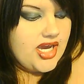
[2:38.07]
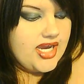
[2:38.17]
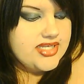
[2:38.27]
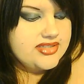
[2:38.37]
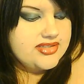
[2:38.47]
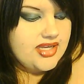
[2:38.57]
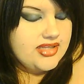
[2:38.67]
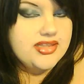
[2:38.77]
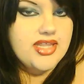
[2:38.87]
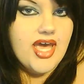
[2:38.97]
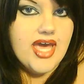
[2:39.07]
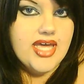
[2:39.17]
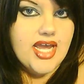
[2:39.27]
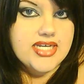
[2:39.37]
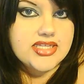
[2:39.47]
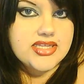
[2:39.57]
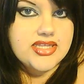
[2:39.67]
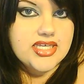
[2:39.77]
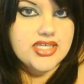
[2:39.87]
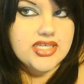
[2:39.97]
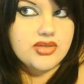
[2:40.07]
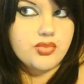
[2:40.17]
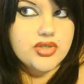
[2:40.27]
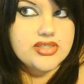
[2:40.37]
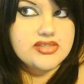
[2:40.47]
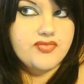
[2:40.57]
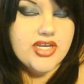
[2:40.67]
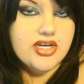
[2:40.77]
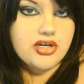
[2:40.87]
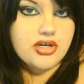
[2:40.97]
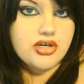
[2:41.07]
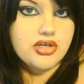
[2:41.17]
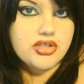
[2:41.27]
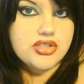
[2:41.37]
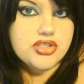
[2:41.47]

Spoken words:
I said that I didn't think it was fair